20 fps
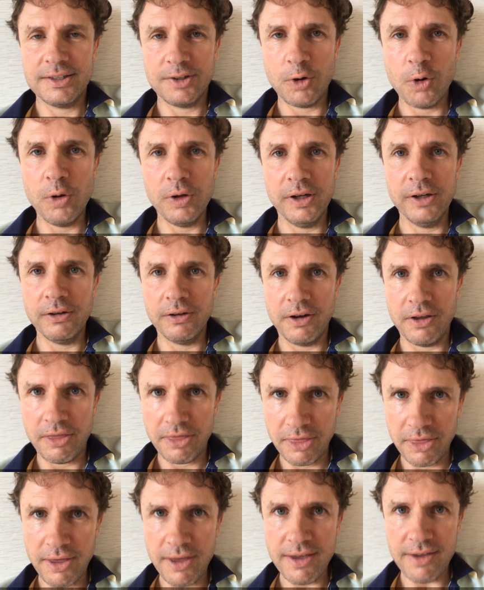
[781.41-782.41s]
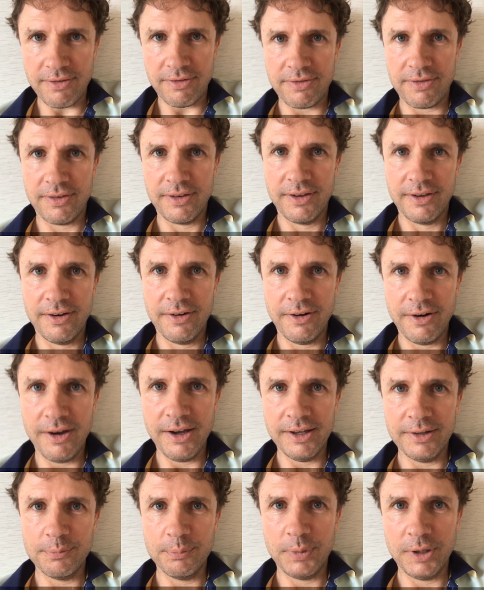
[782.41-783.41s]
calling her a thief,
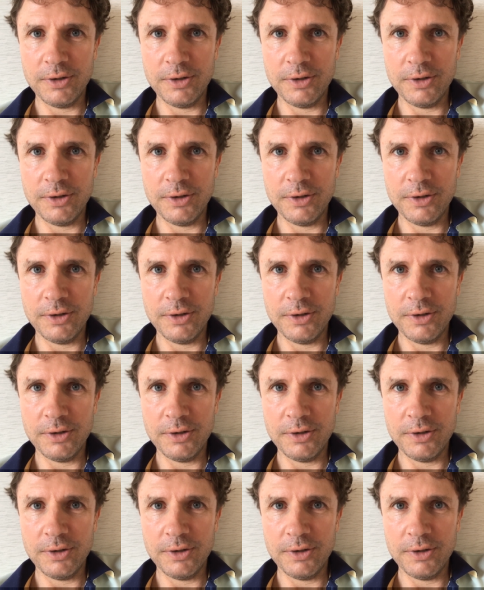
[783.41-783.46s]
right?